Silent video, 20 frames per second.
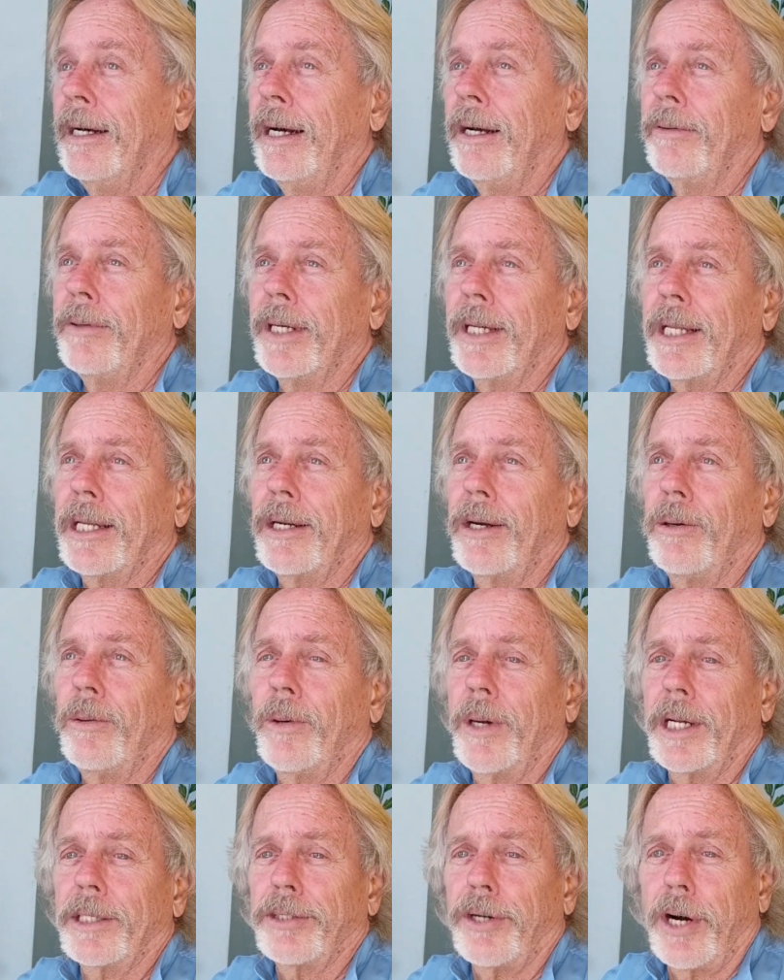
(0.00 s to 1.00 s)
I really don't
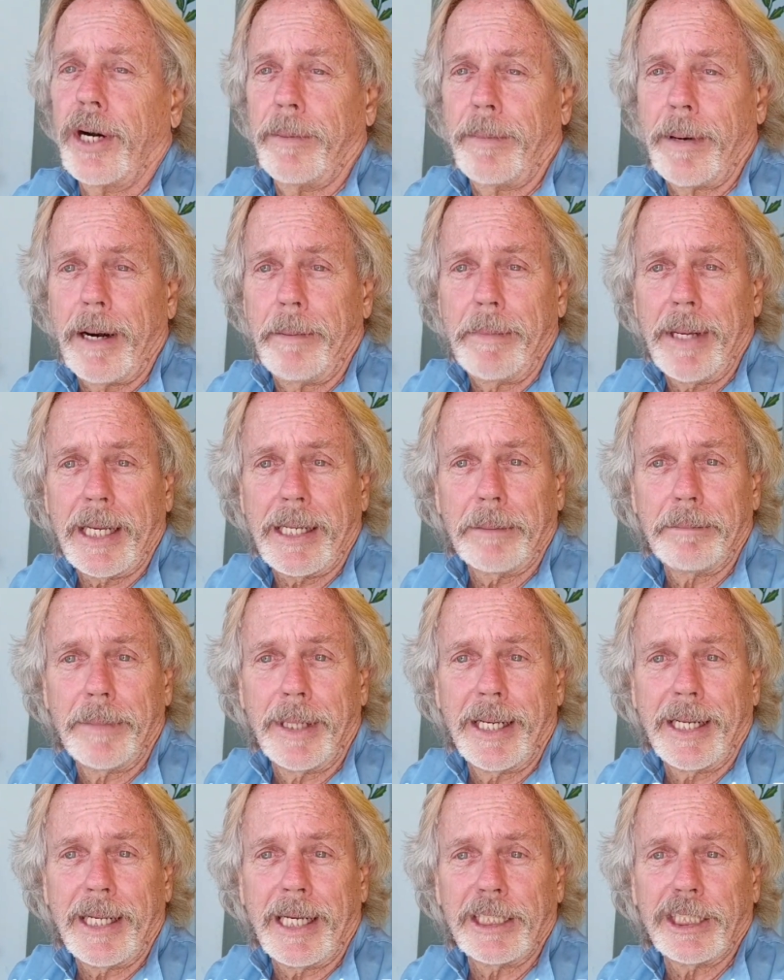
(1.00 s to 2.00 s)
want to talk about making
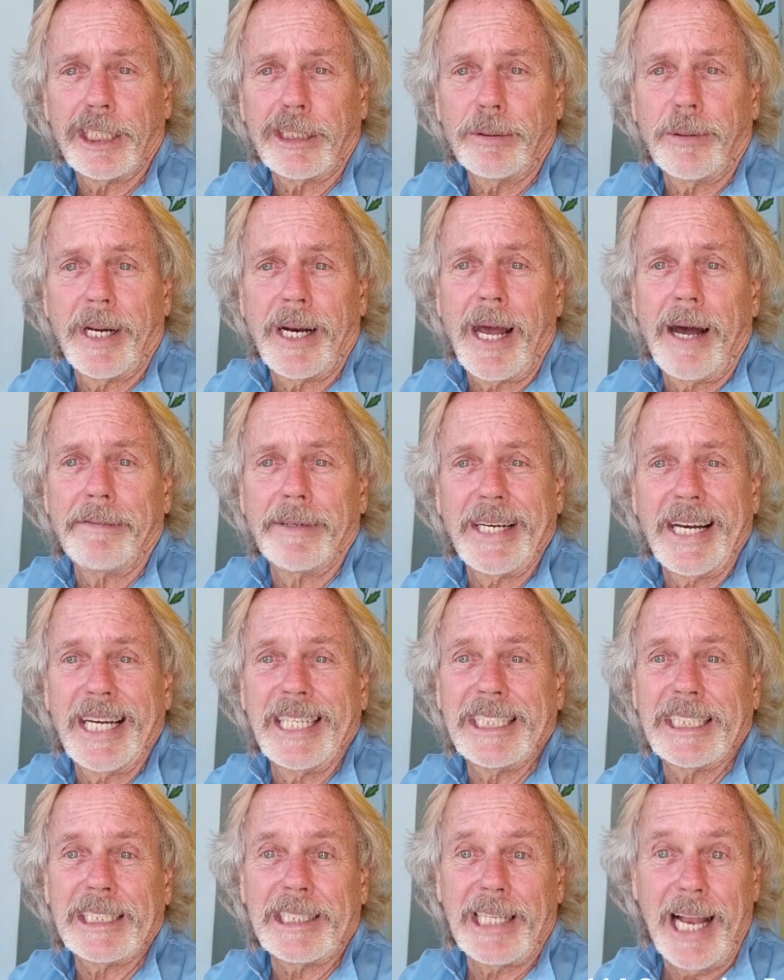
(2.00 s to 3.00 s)
money. I just want to have a
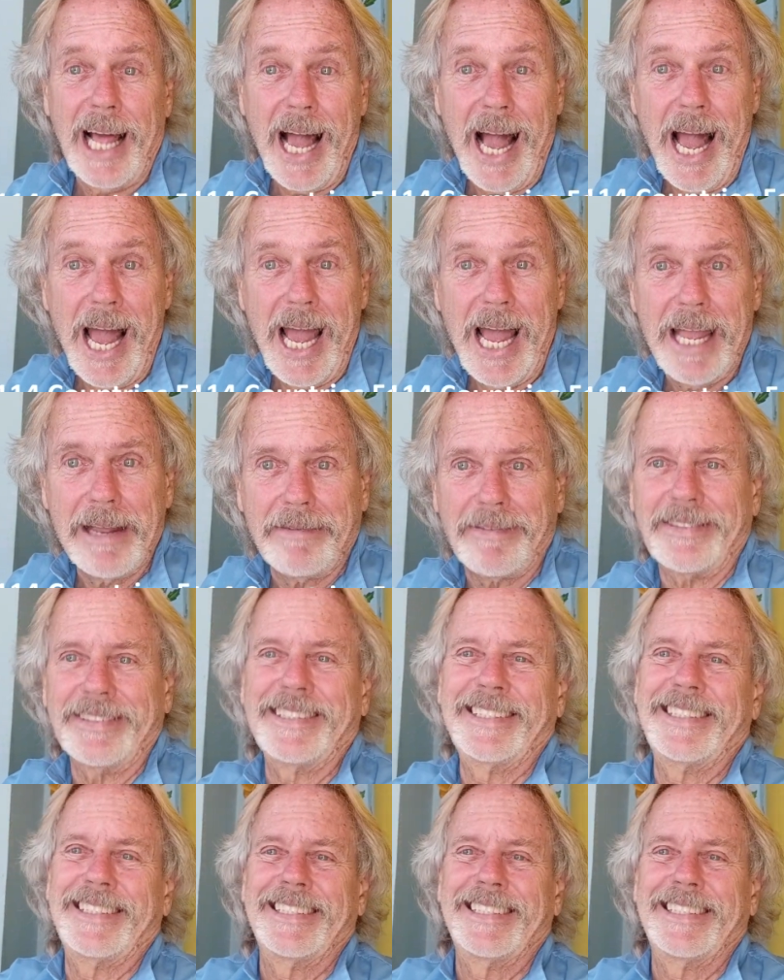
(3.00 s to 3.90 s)
nice life.